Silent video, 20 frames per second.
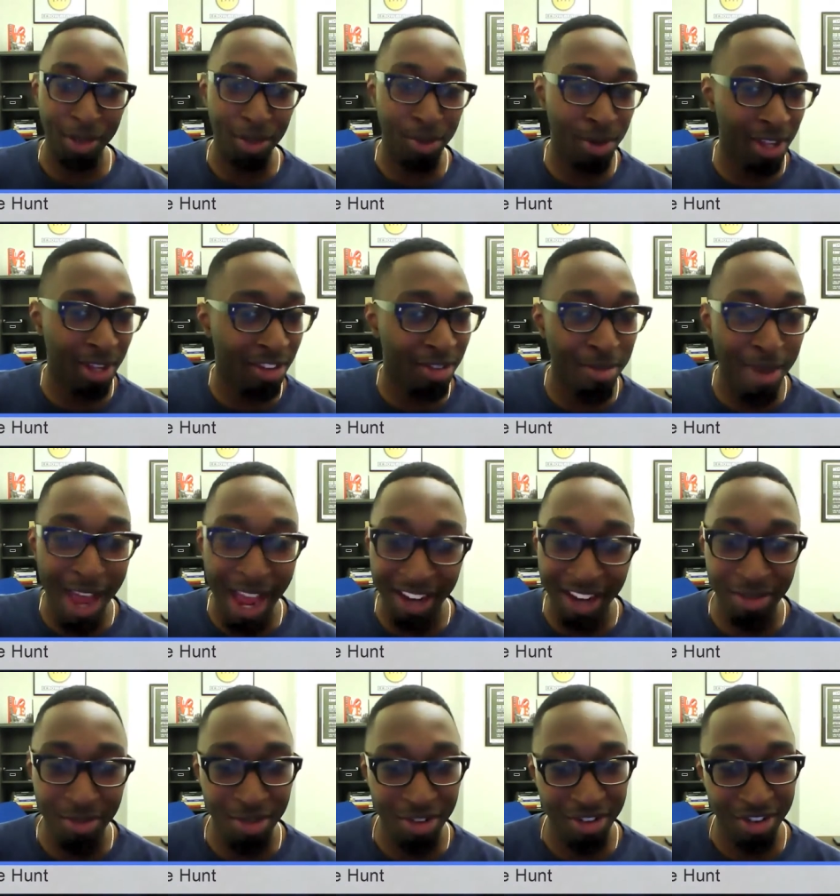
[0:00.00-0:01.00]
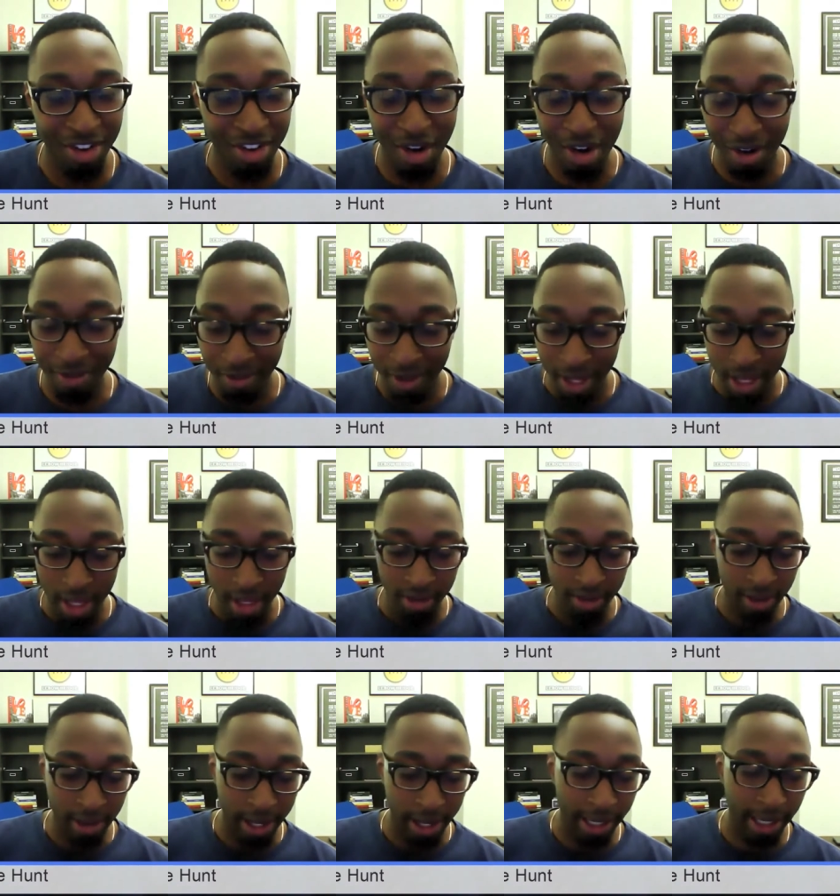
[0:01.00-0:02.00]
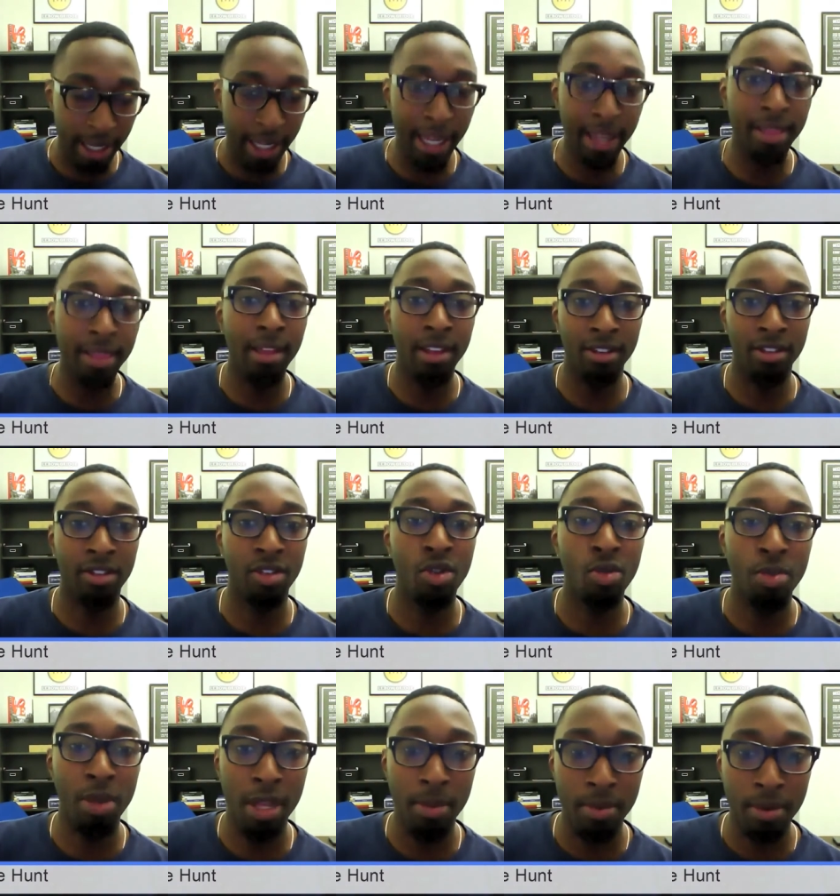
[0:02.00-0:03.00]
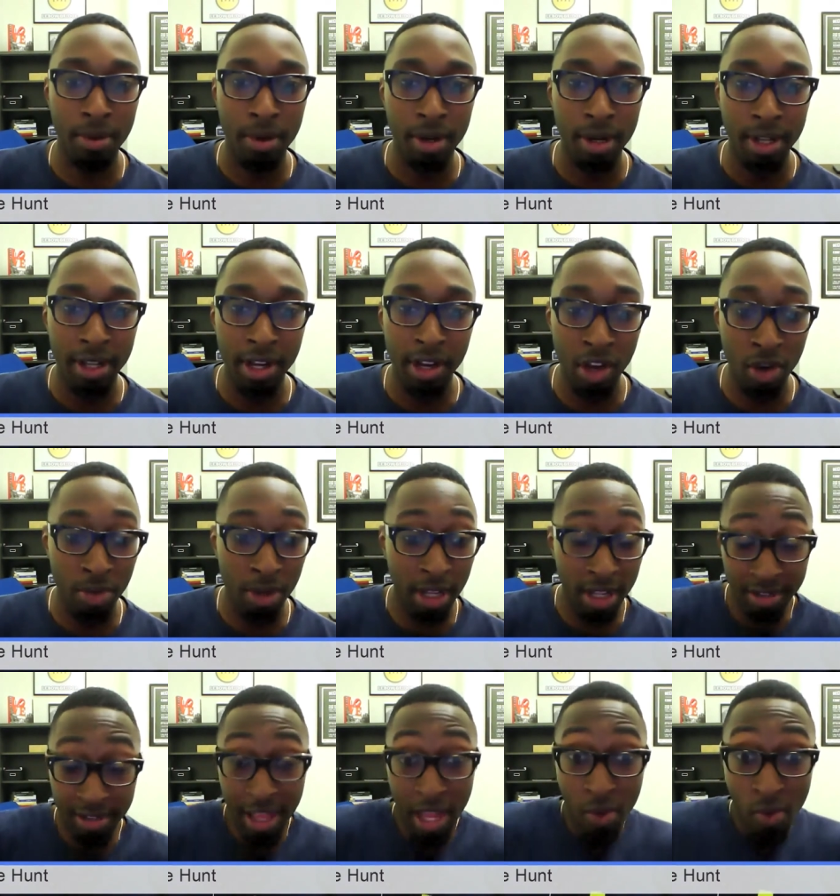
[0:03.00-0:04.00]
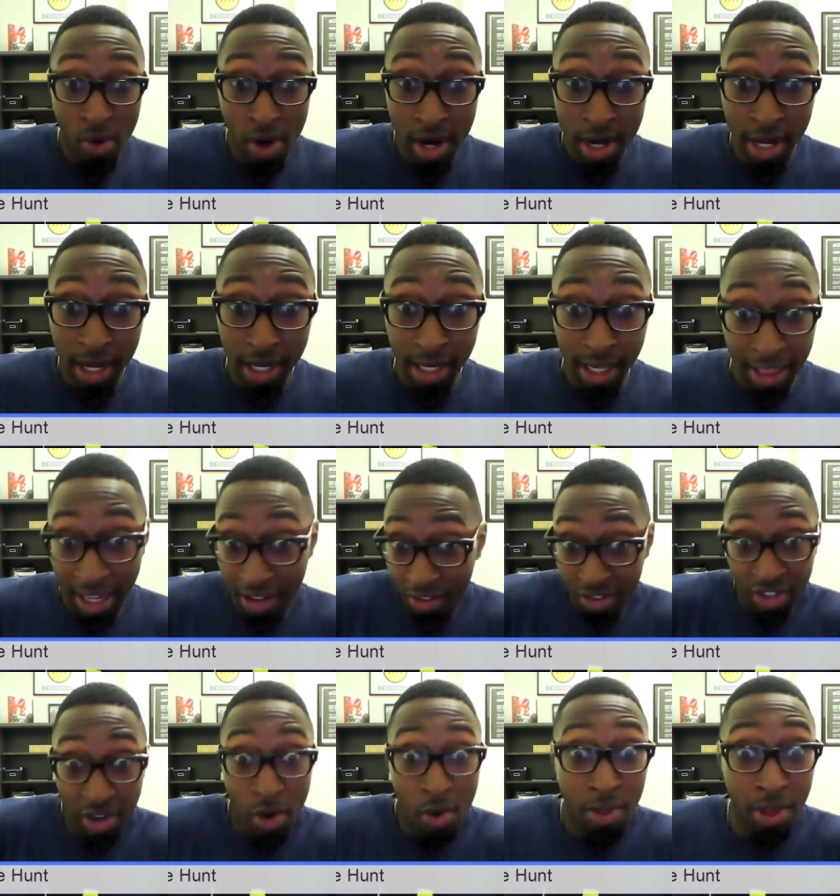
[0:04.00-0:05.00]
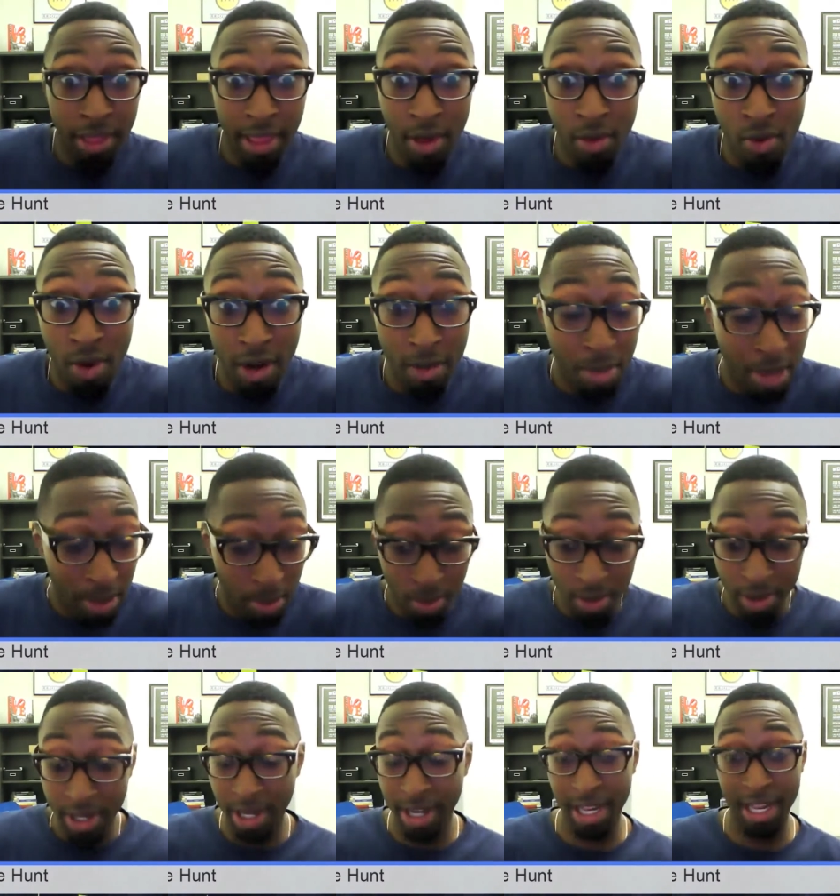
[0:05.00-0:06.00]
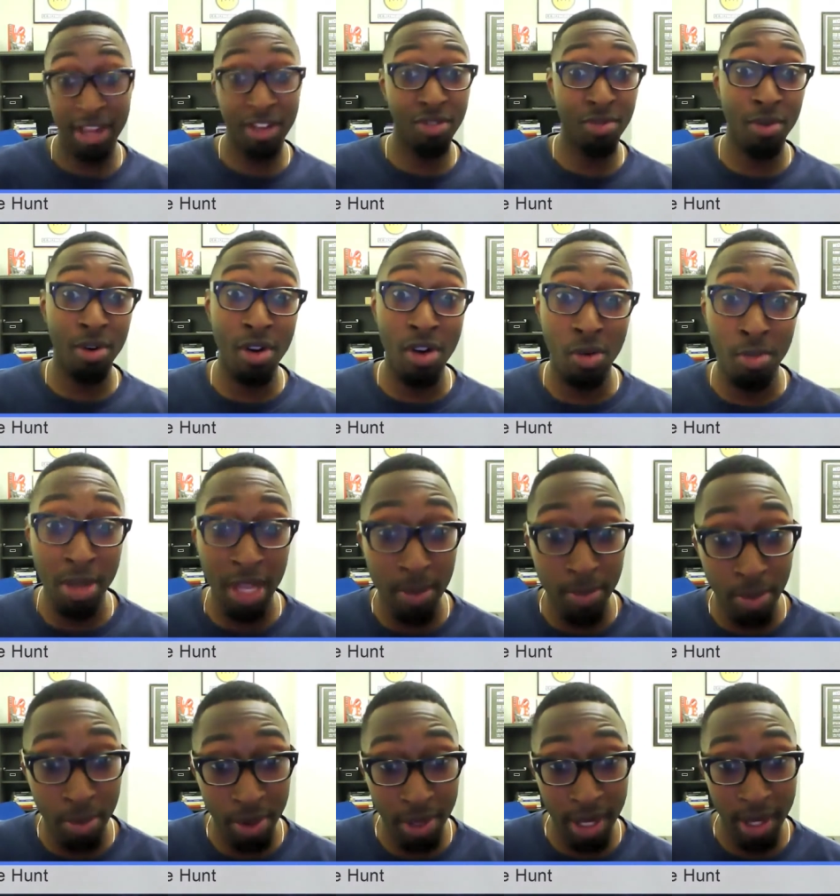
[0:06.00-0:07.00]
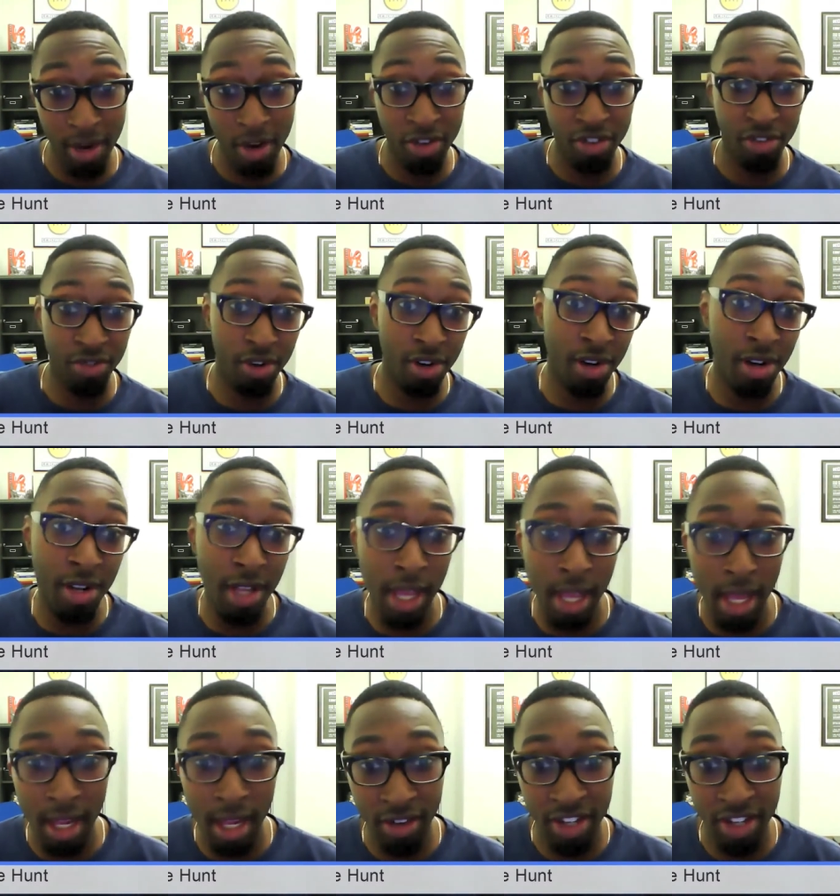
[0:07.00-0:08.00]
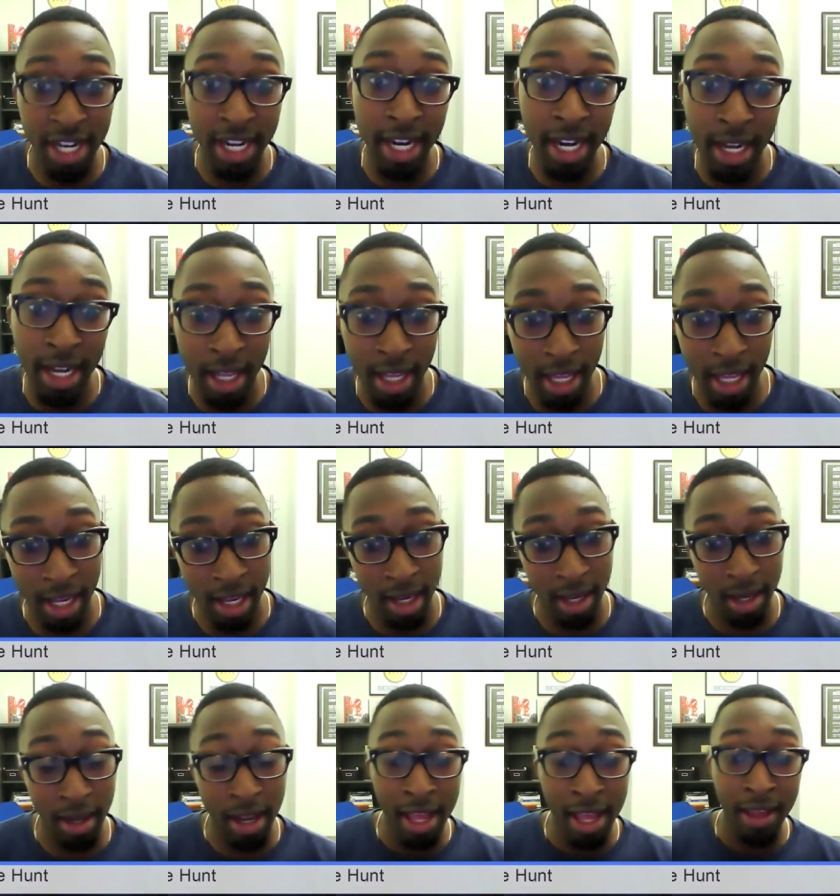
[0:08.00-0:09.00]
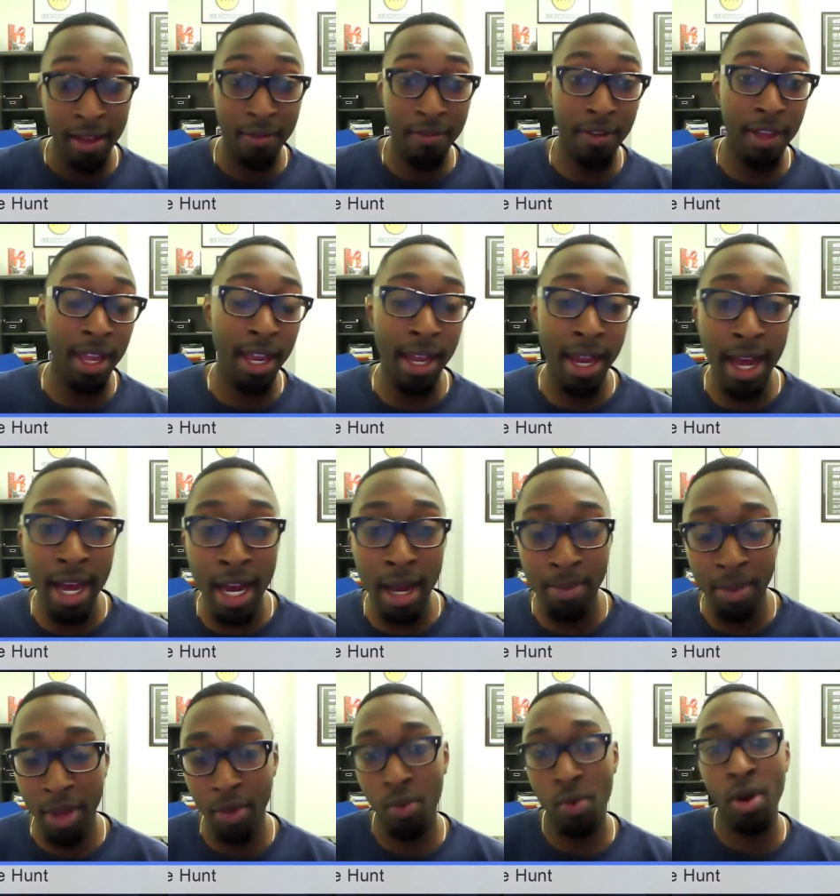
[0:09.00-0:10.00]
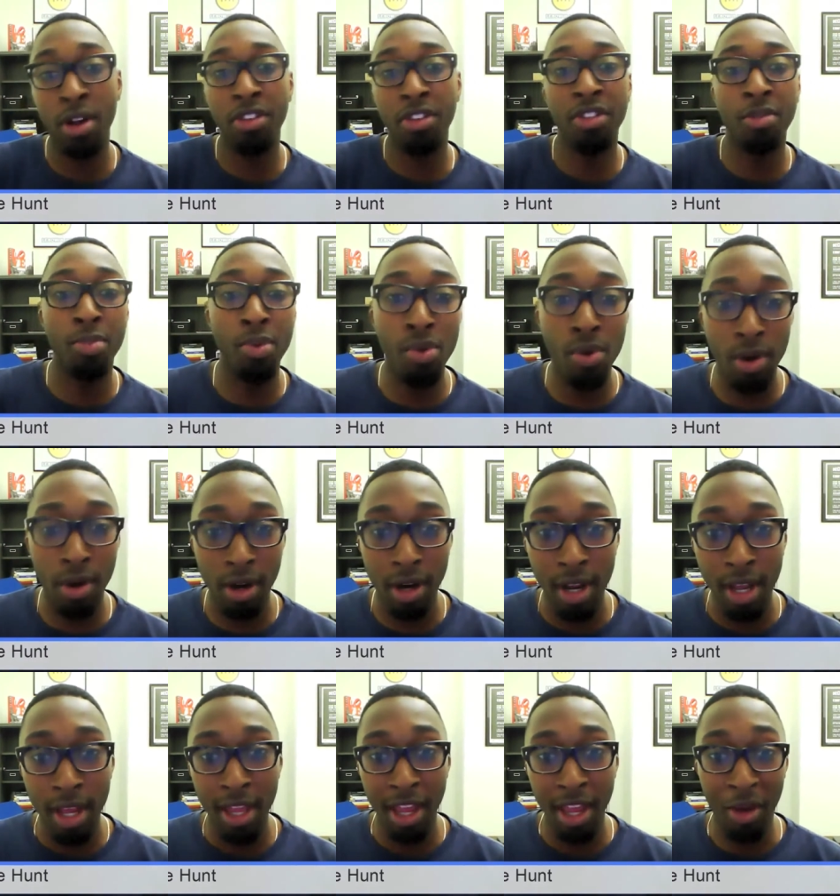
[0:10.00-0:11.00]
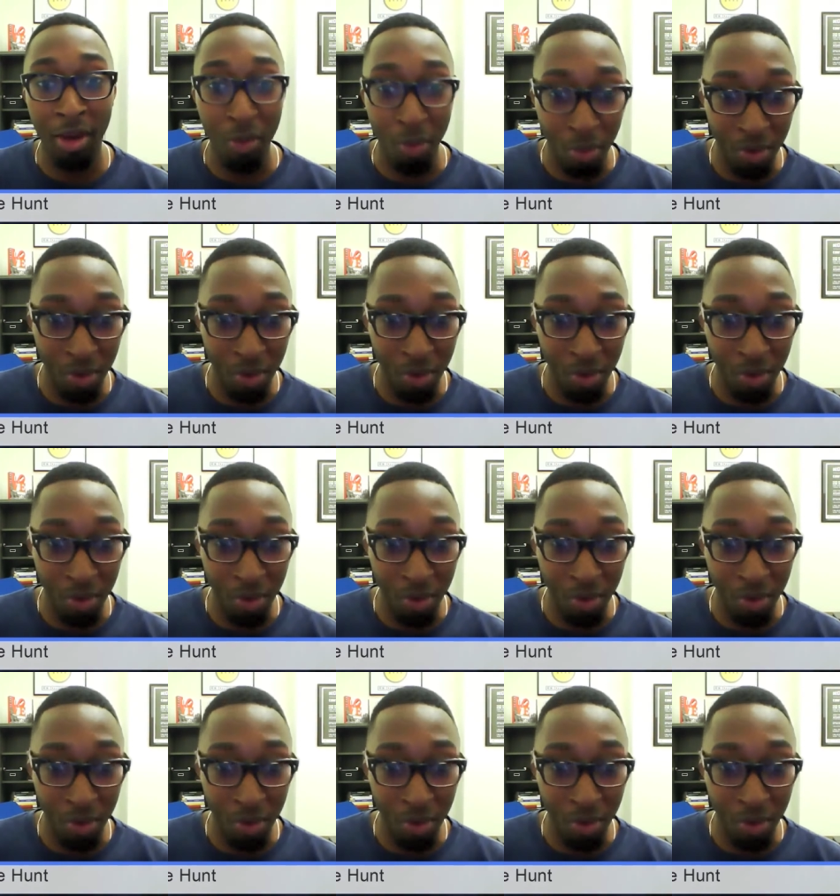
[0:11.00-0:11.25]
gluteus maximus off to like get this to people you know because they want it they've shown that they want it people in israel people in australia and china and vietnam they want SPOR, and